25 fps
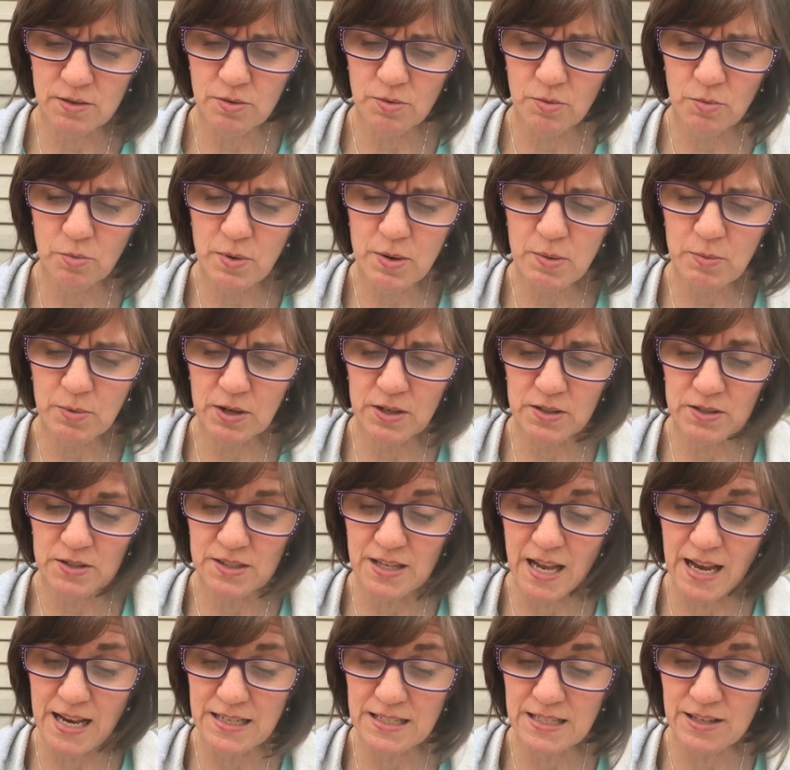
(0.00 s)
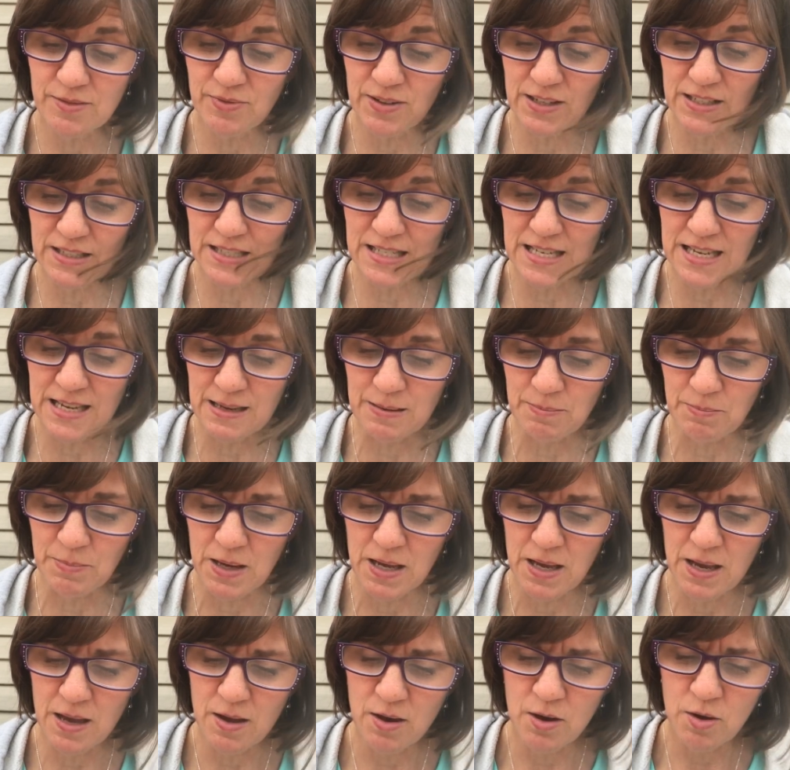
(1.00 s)
We were a scientific team.
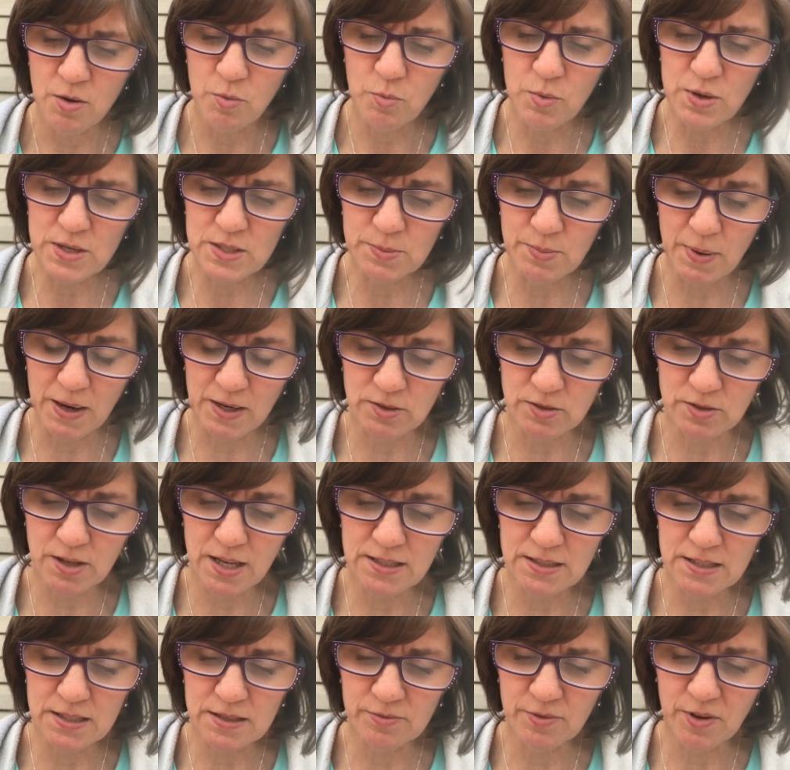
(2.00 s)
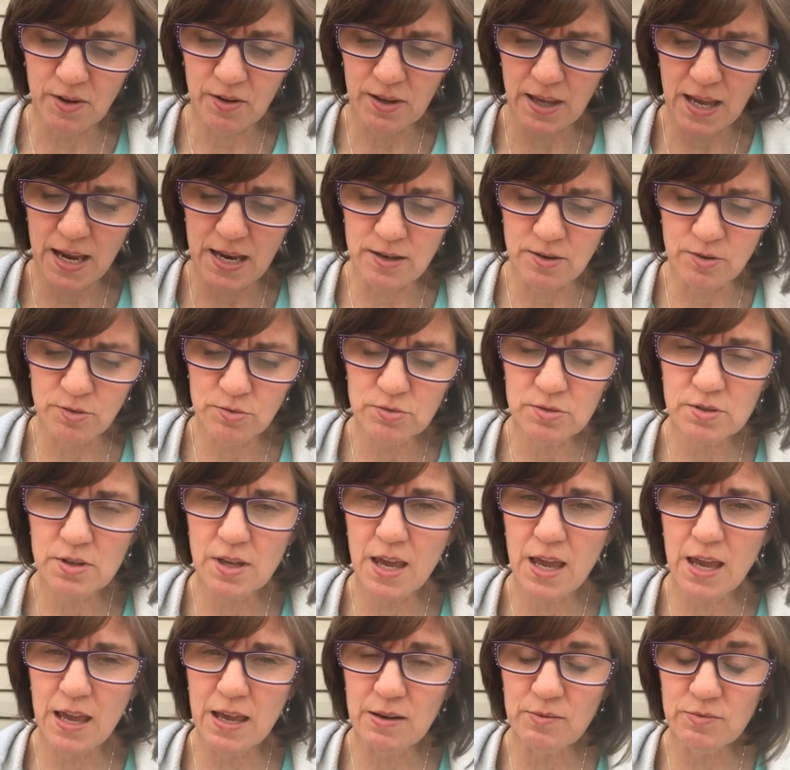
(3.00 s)
We specialized in volcanoes,
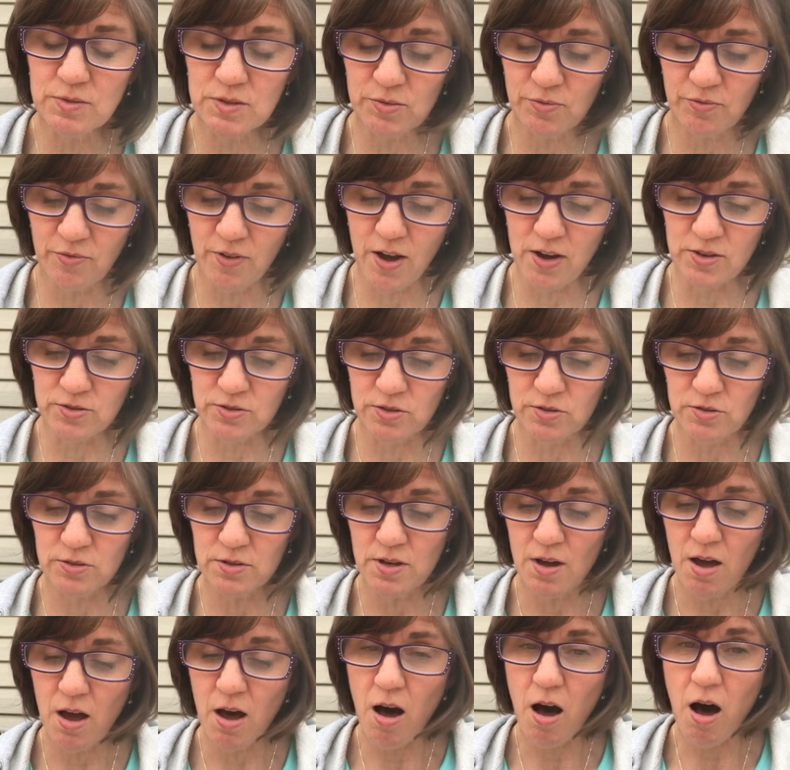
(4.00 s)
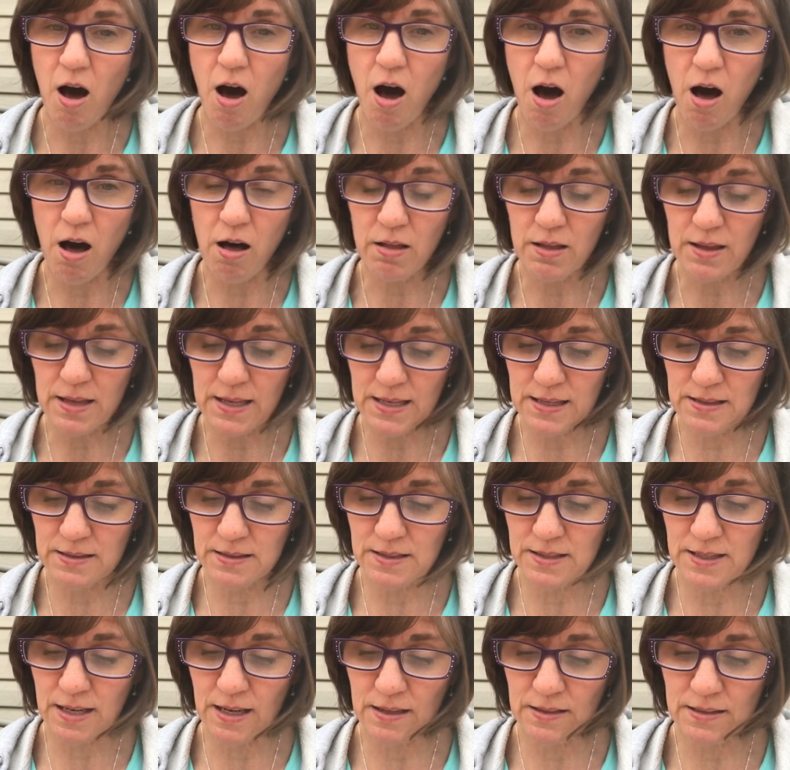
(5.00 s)
caves, fossils, all
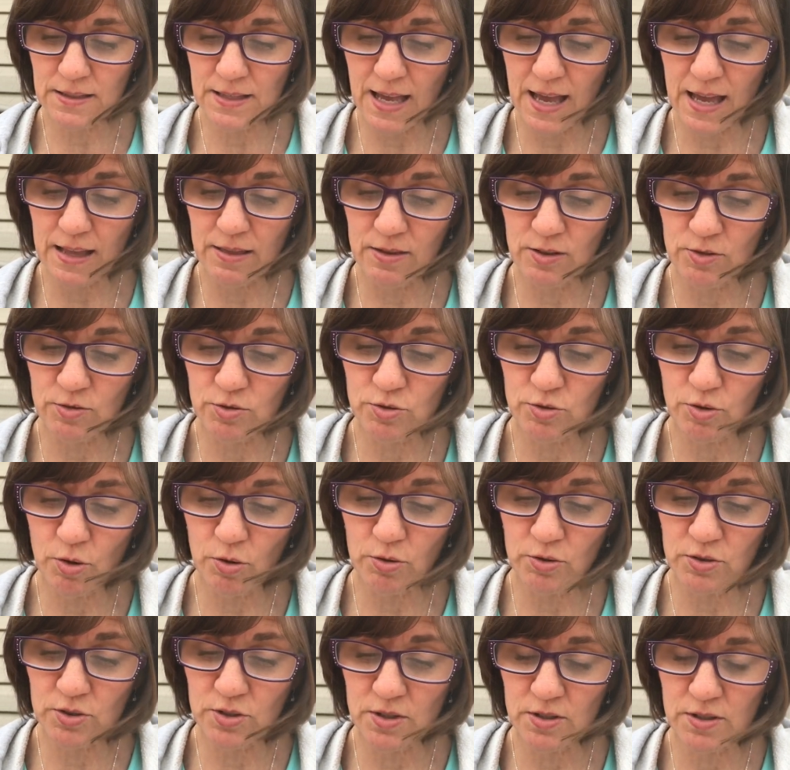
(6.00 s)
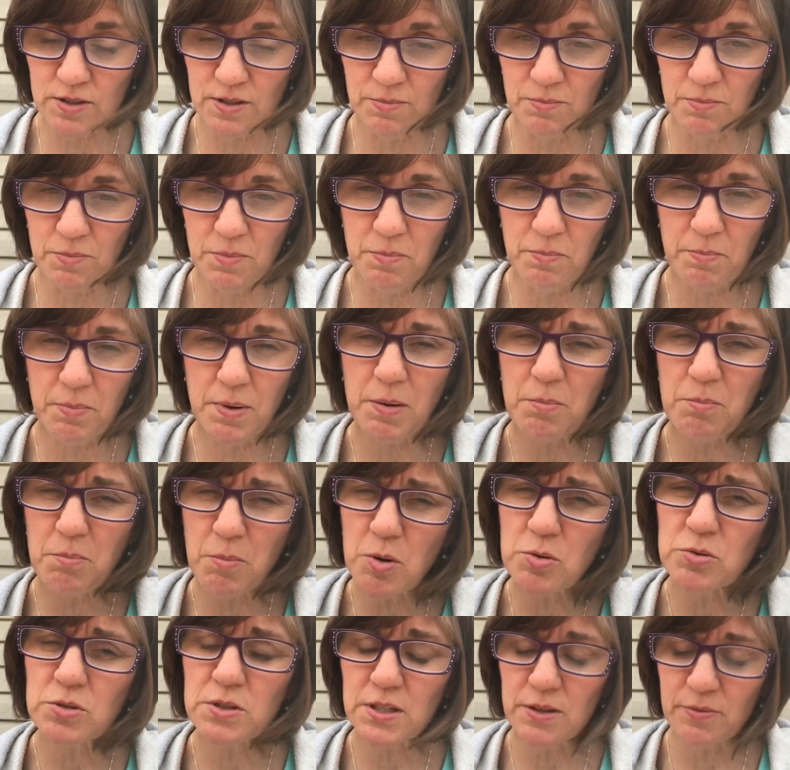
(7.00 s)
insects, and the solar system, but
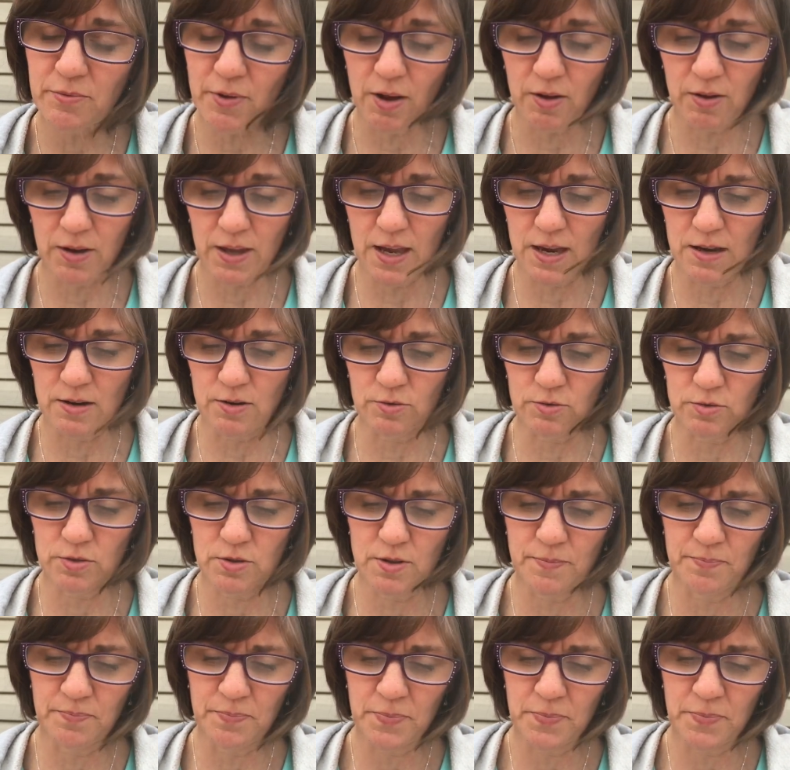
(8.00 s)
mostly volcanoes.